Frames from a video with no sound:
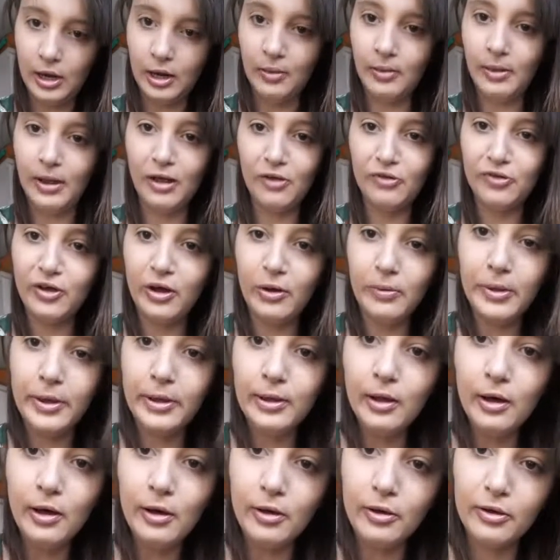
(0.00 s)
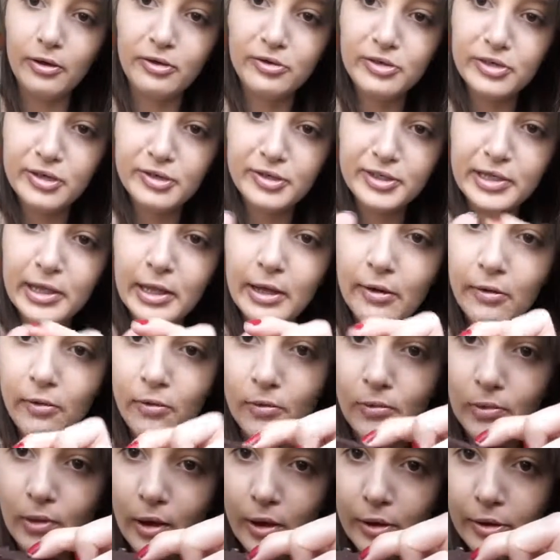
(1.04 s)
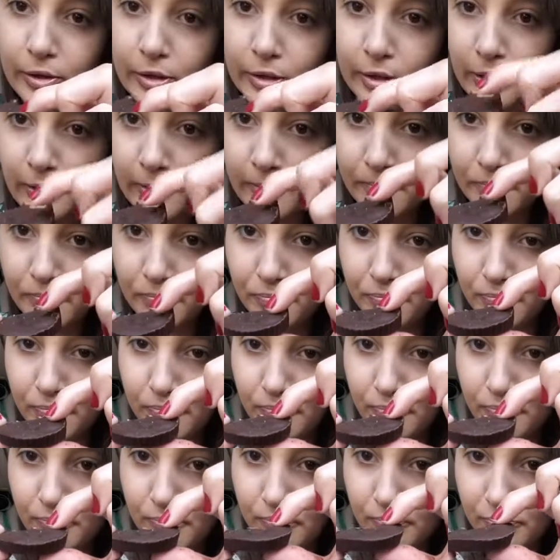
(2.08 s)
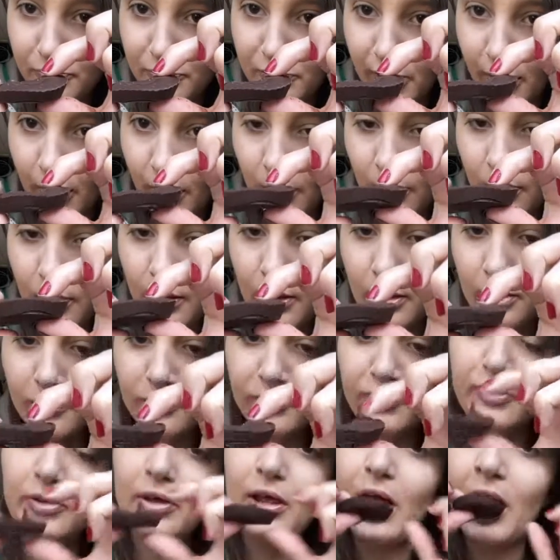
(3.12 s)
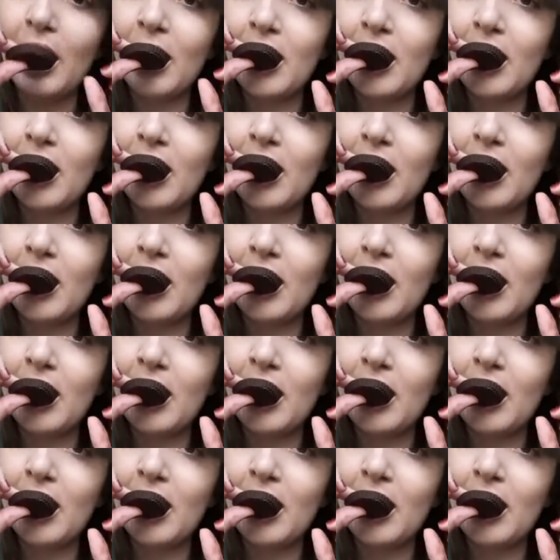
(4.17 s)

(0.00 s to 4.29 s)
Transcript: And that's how they look. Just little like tartlets,